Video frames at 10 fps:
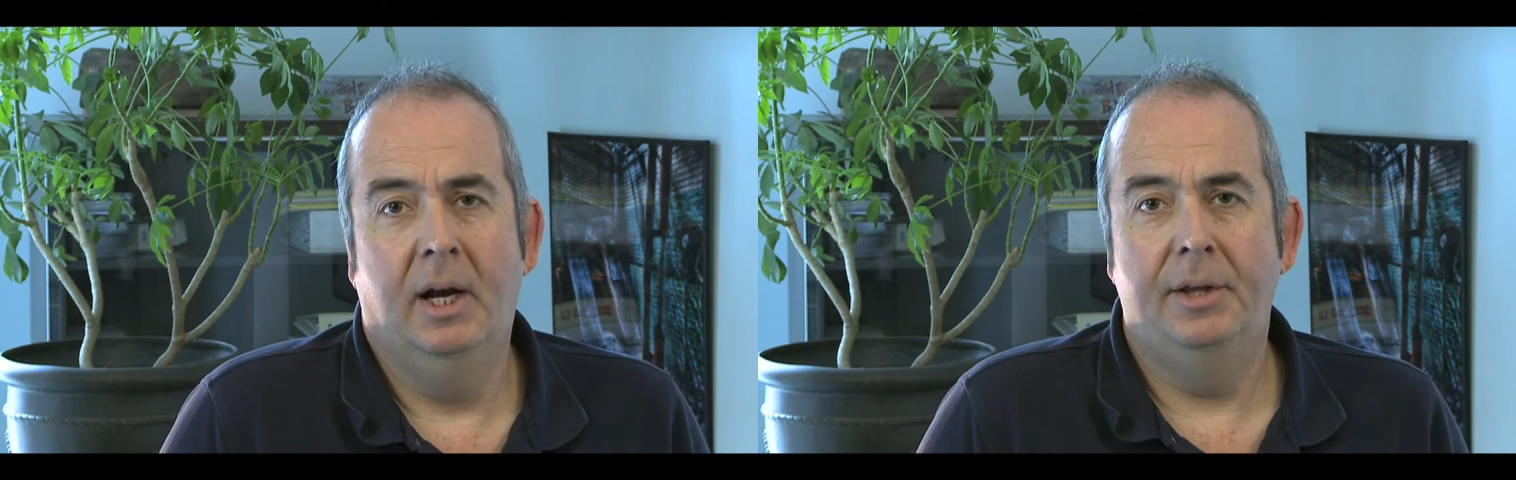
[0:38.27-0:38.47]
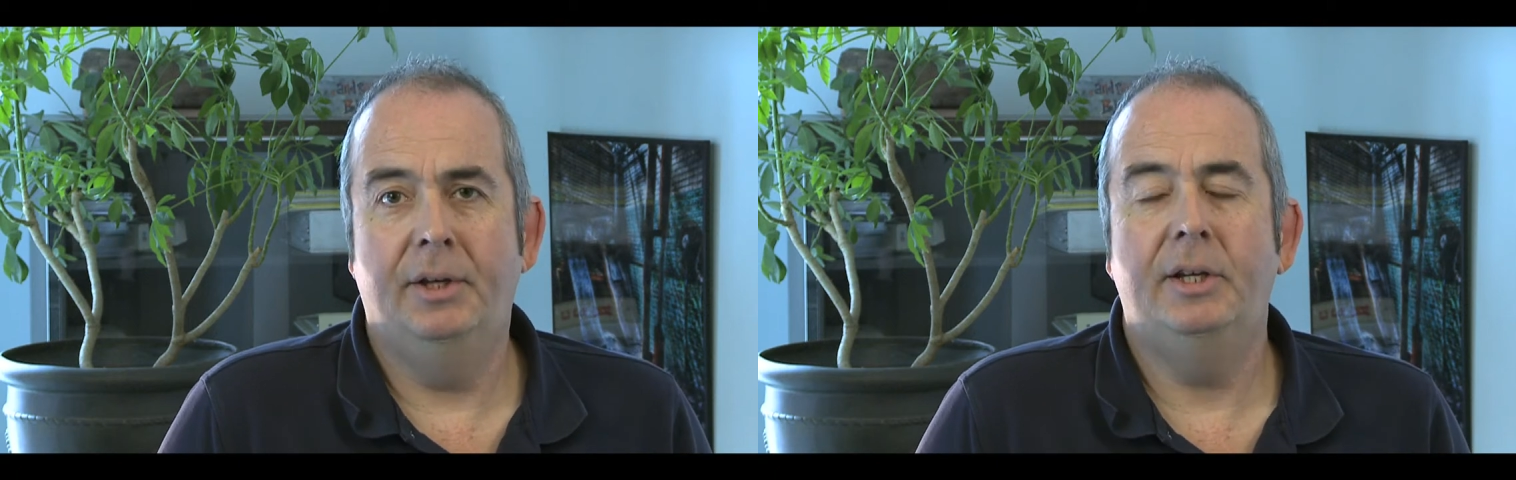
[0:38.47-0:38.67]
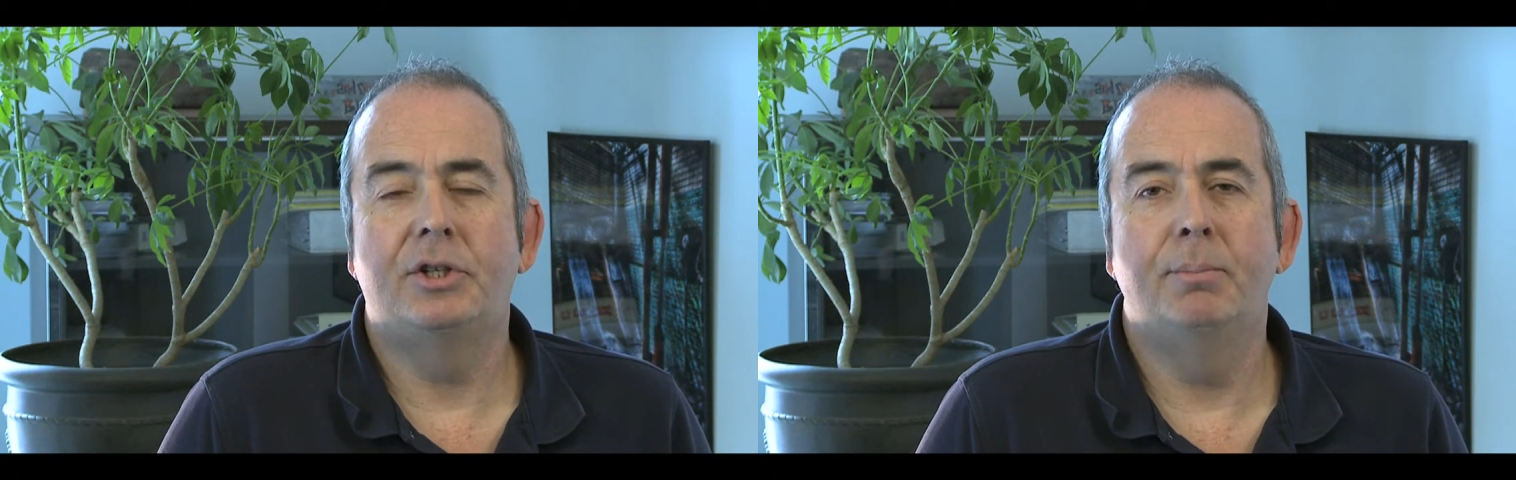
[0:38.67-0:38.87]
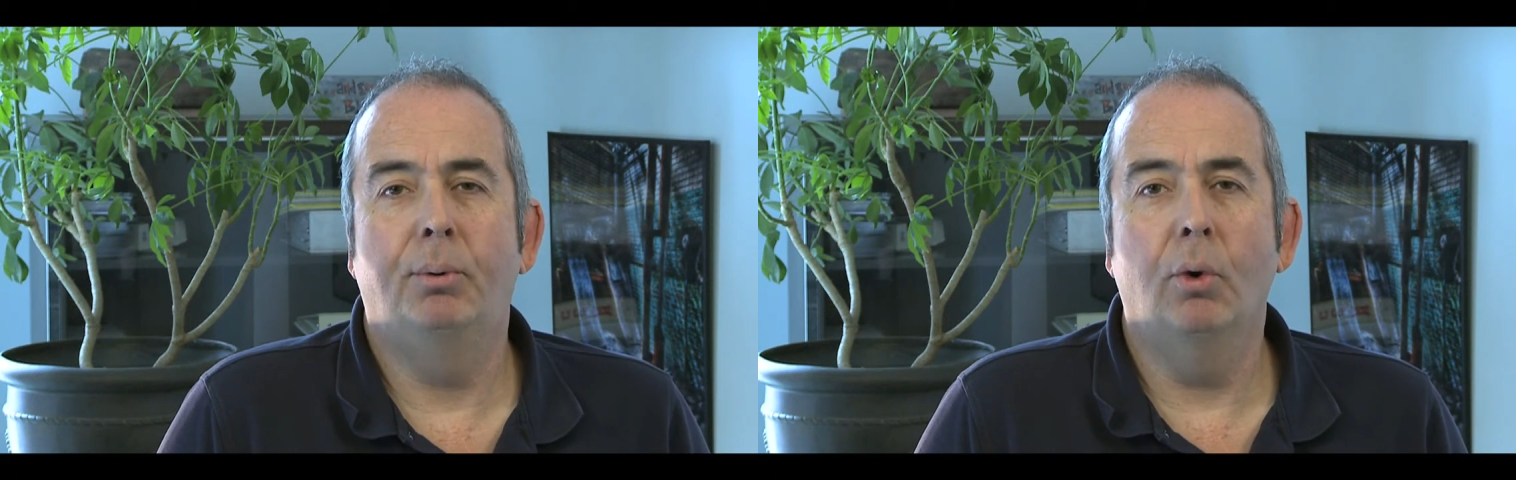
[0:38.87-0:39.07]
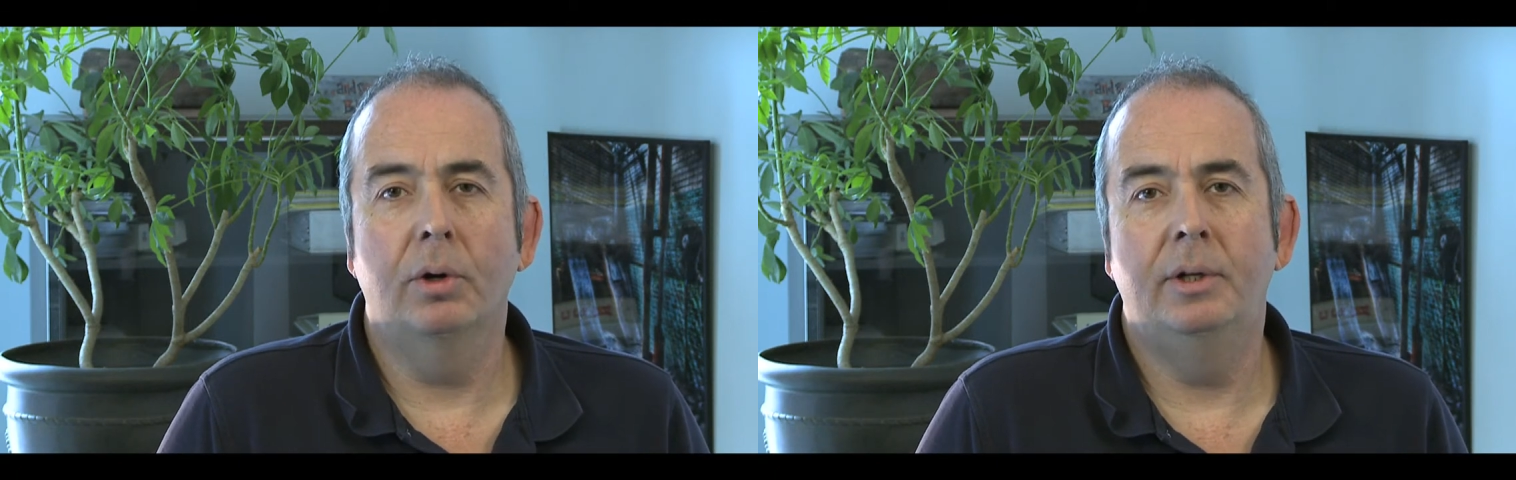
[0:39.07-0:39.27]
I think it's
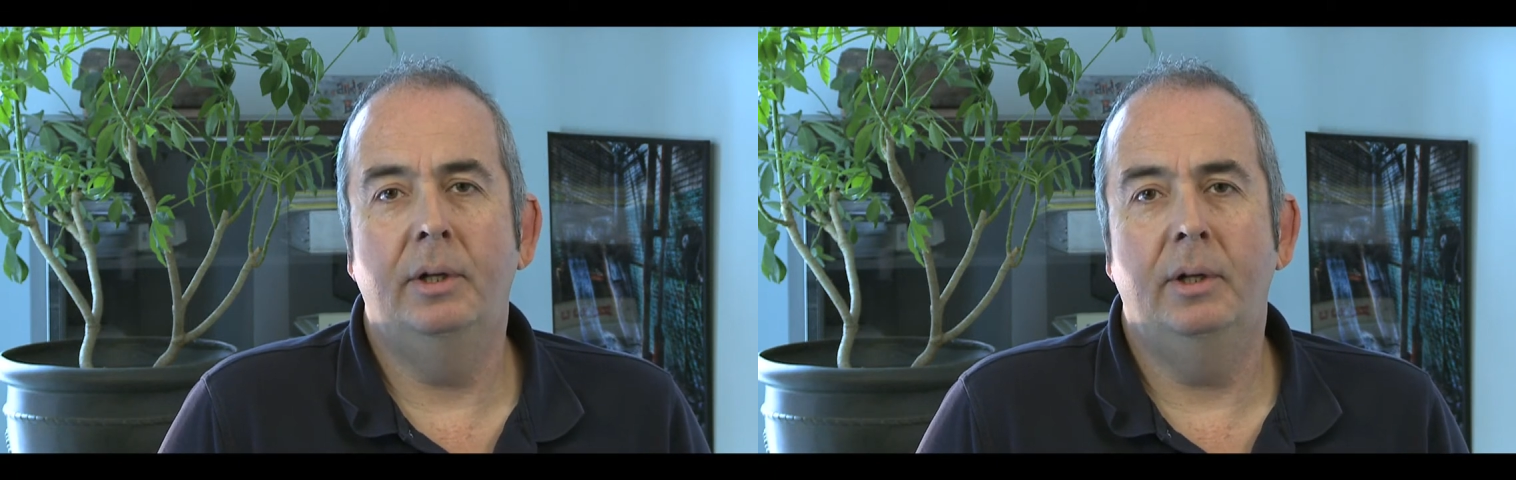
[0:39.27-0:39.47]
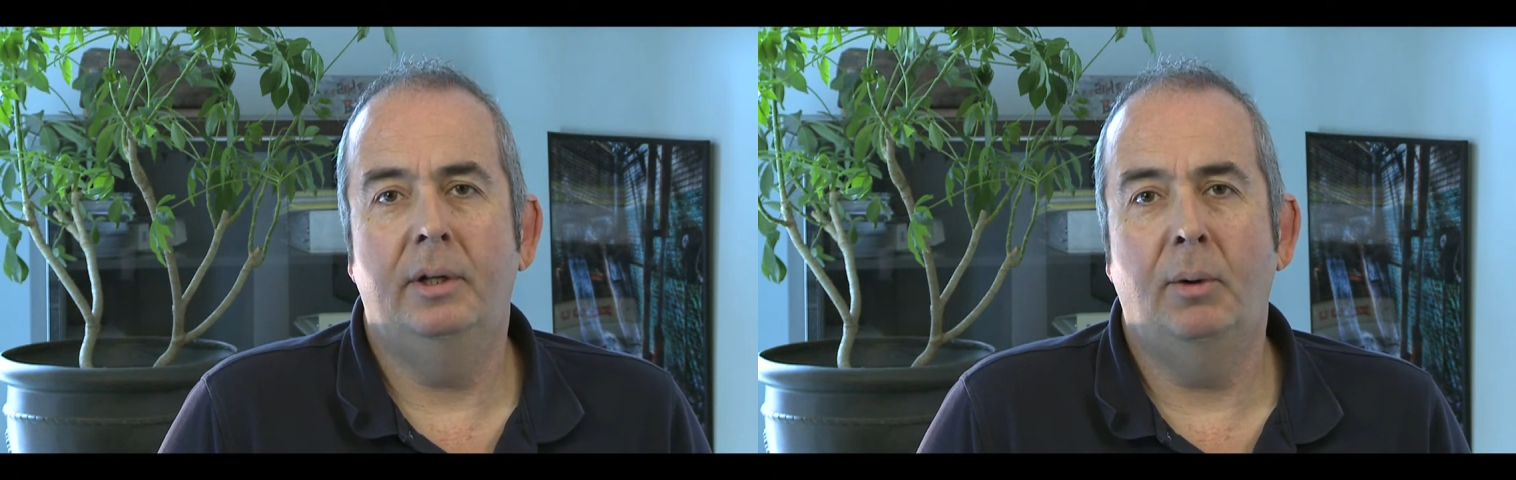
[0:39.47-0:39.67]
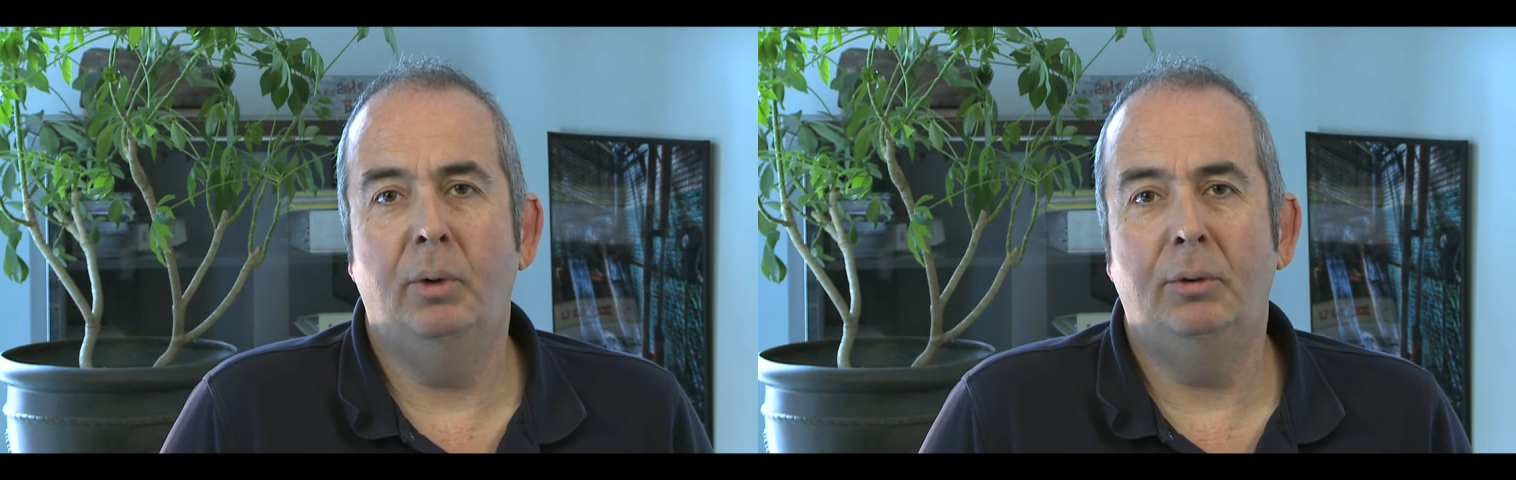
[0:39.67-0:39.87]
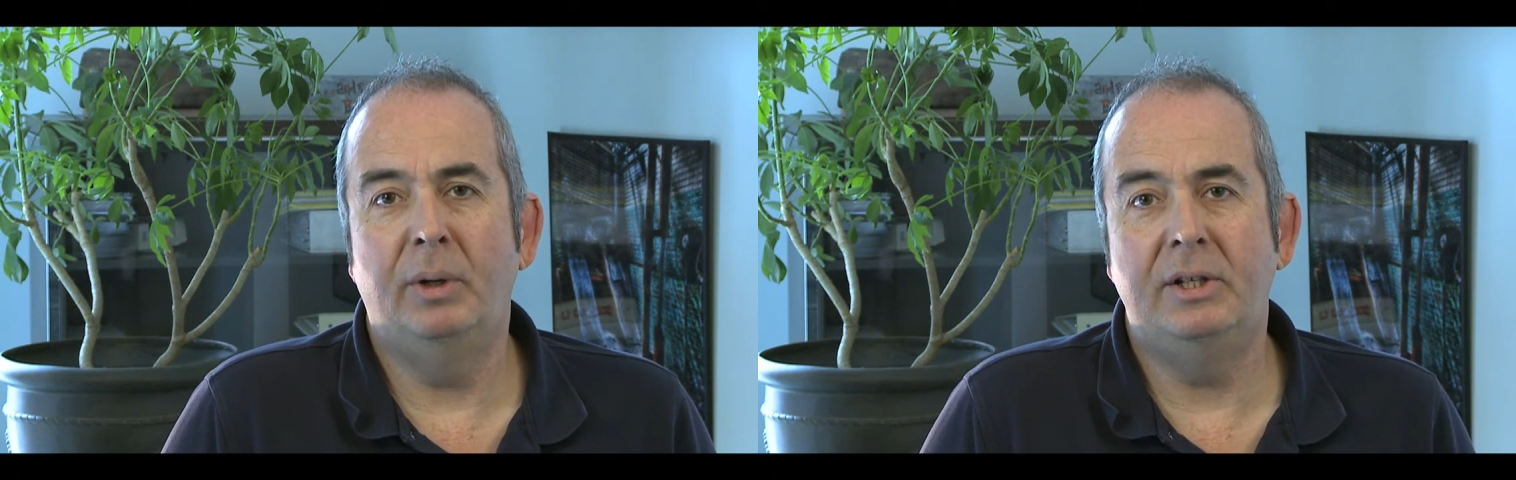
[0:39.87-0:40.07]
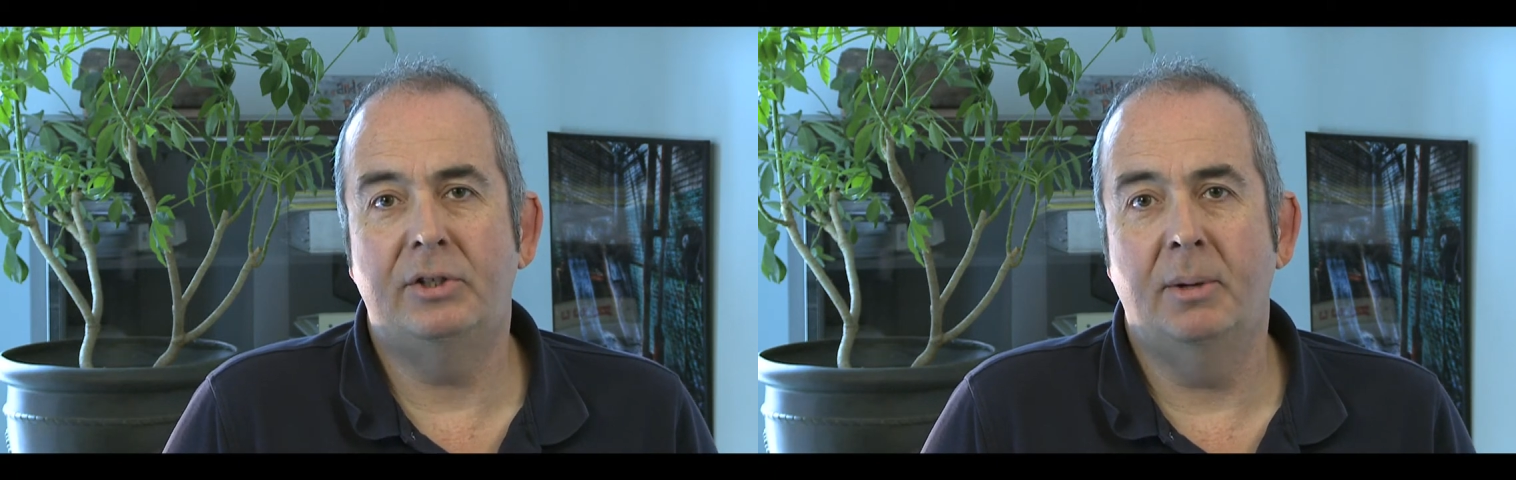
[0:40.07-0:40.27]
important that we reach